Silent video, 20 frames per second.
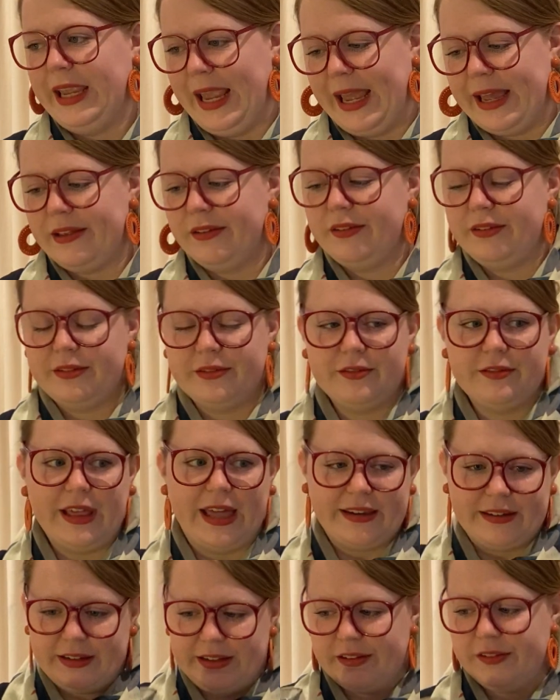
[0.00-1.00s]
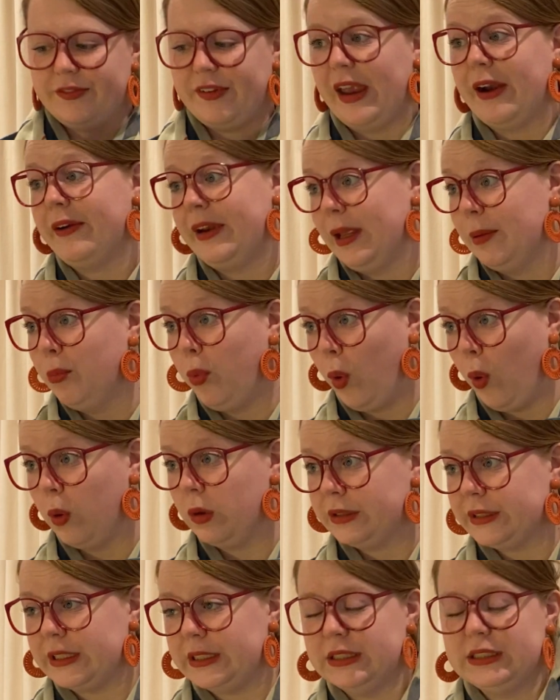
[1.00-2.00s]
yes, that is very
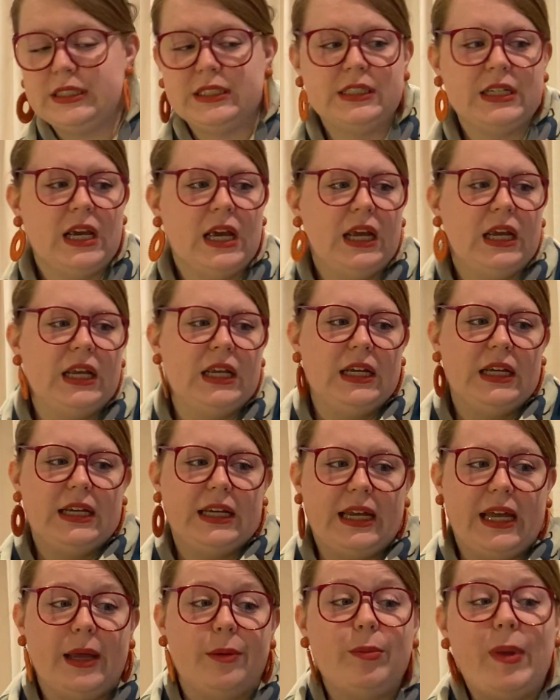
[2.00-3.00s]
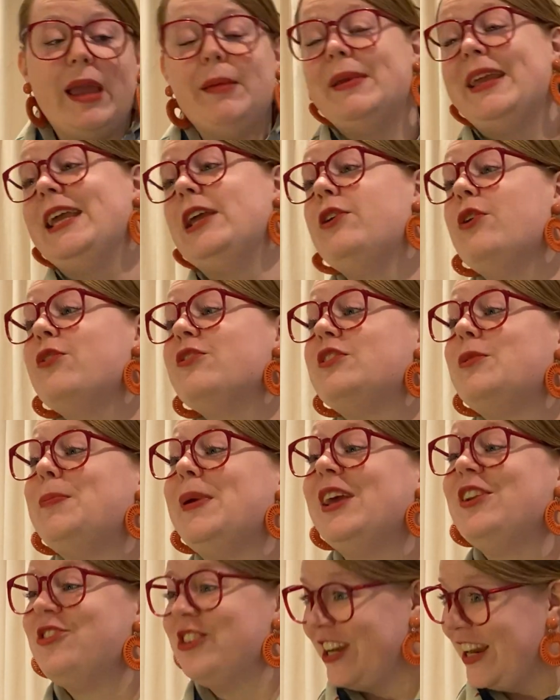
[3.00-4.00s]
important. Maybe he used a
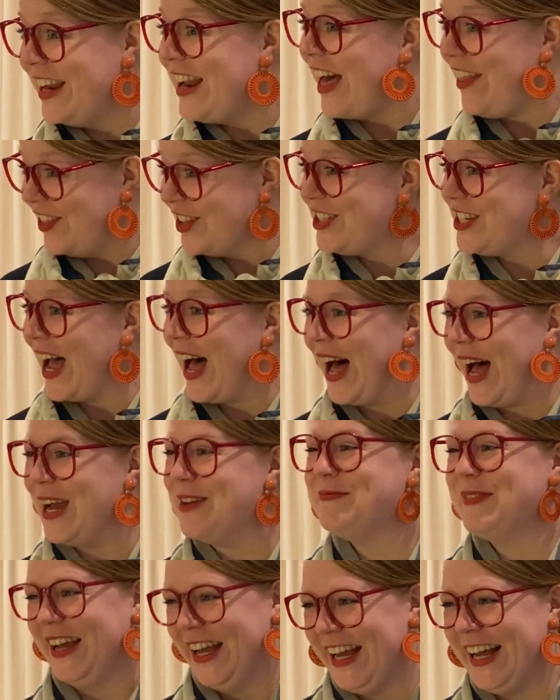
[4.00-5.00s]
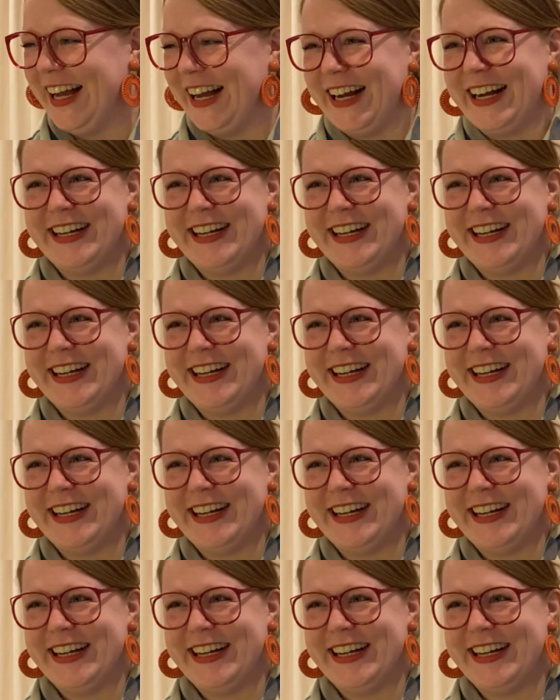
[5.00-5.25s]
pigeon another time.